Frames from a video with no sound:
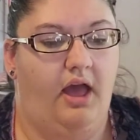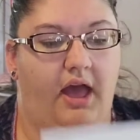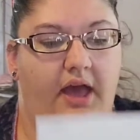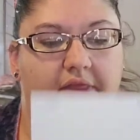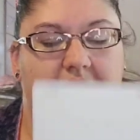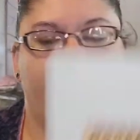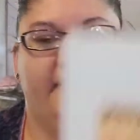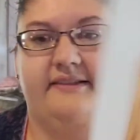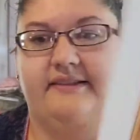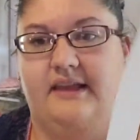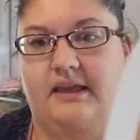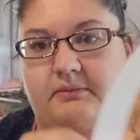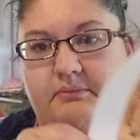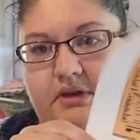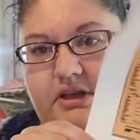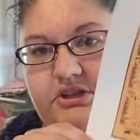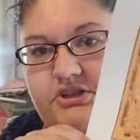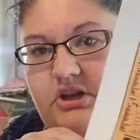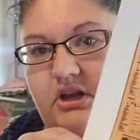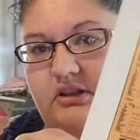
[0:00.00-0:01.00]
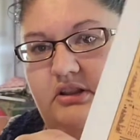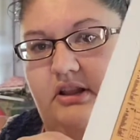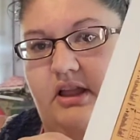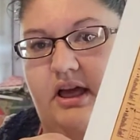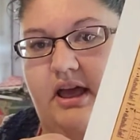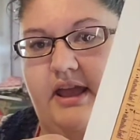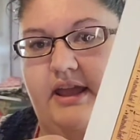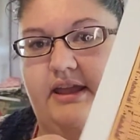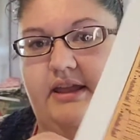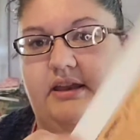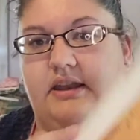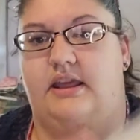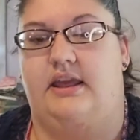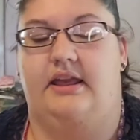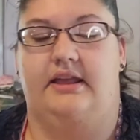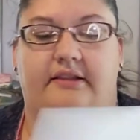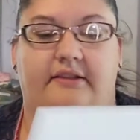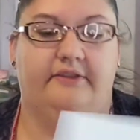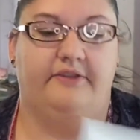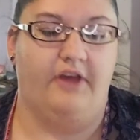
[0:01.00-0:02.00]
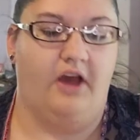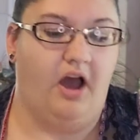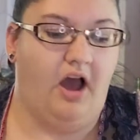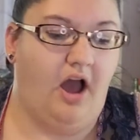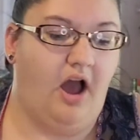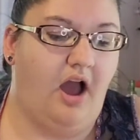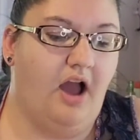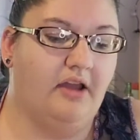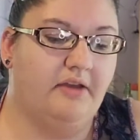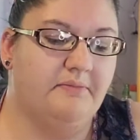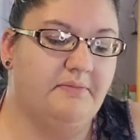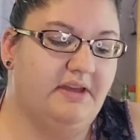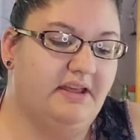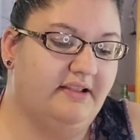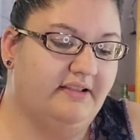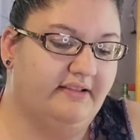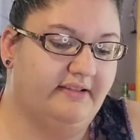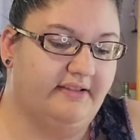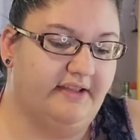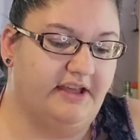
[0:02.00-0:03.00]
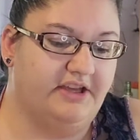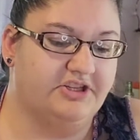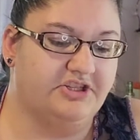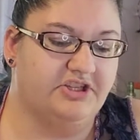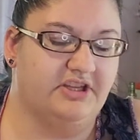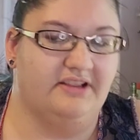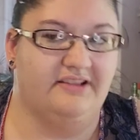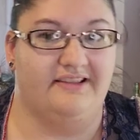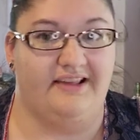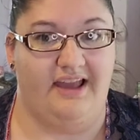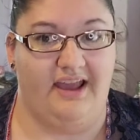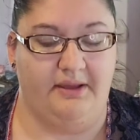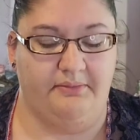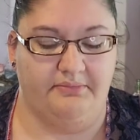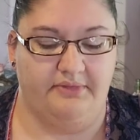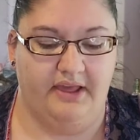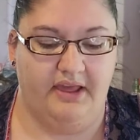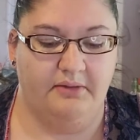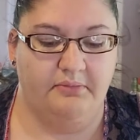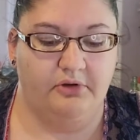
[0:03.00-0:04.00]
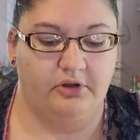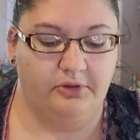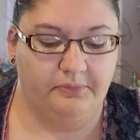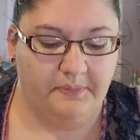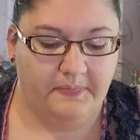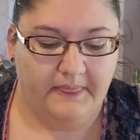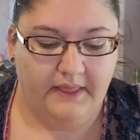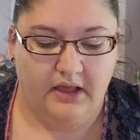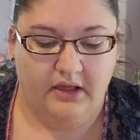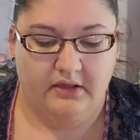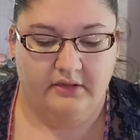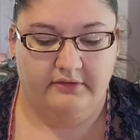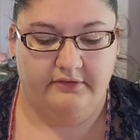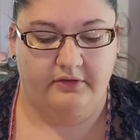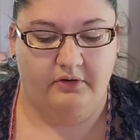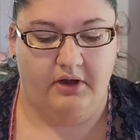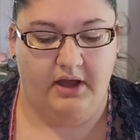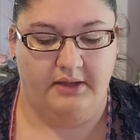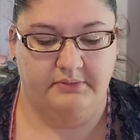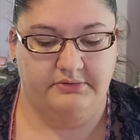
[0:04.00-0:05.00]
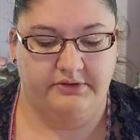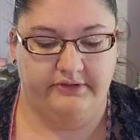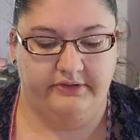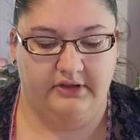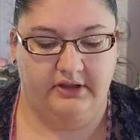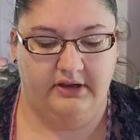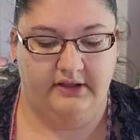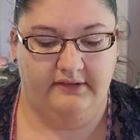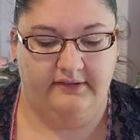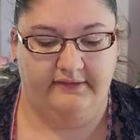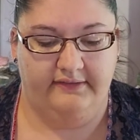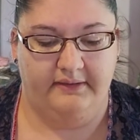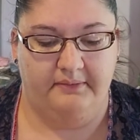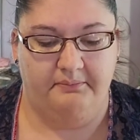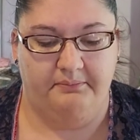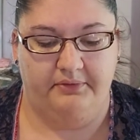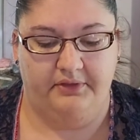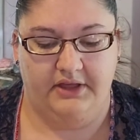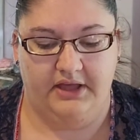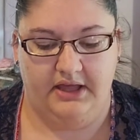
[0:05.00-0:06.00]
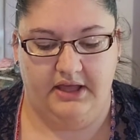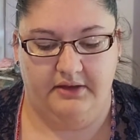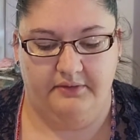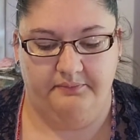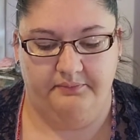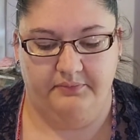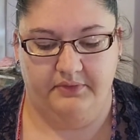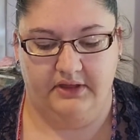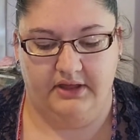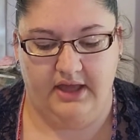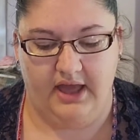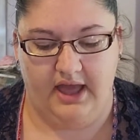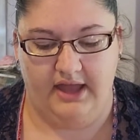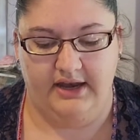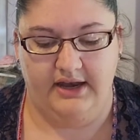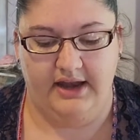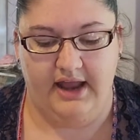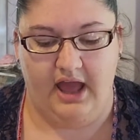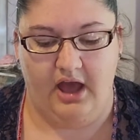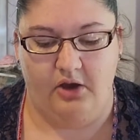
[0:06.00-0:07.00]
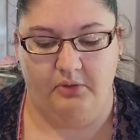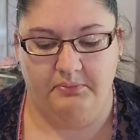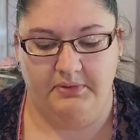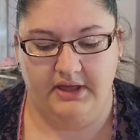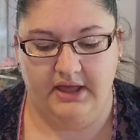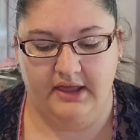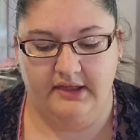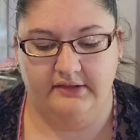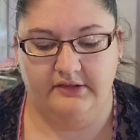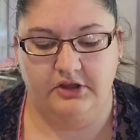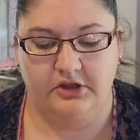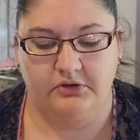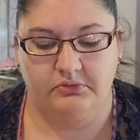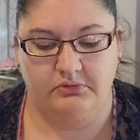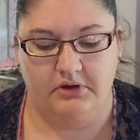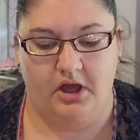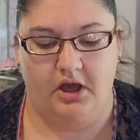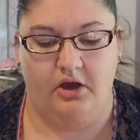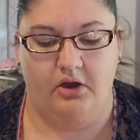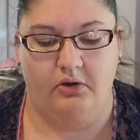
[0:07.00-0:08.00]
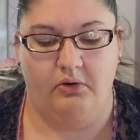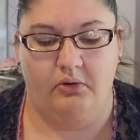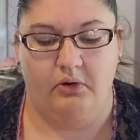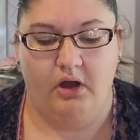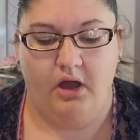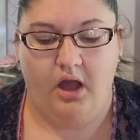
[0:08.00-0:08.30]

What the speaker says: this image online. It's the Hogmeade station timetable. So I'm just gonna simply cut it out, because you know,